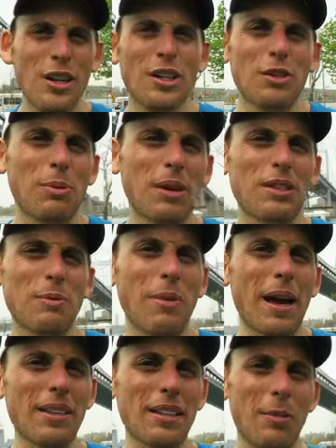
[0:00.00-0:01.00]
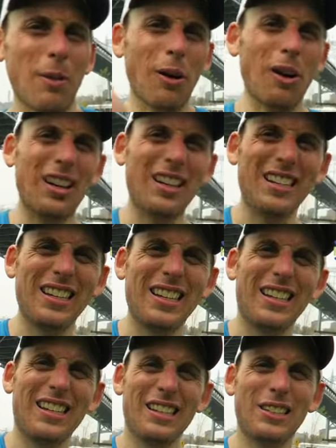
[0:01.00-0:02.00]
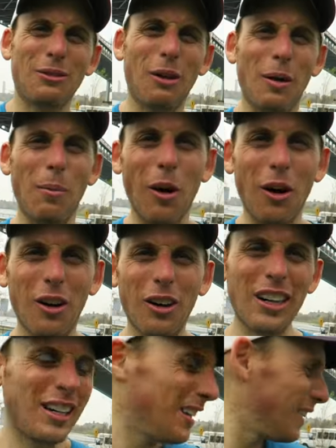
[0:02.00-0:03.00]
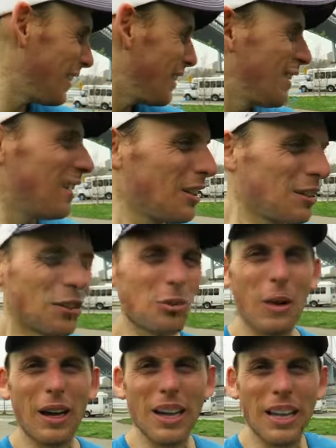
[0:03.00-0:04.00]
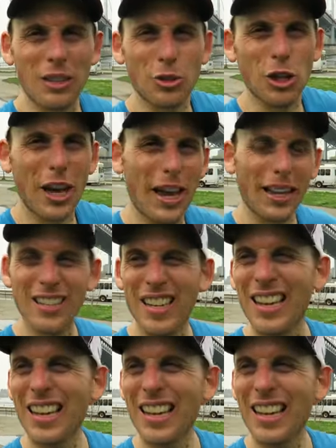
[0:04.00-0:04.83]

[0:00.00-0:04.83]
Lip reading: Just played some basketball. That's why I'm all sweaty and jacked.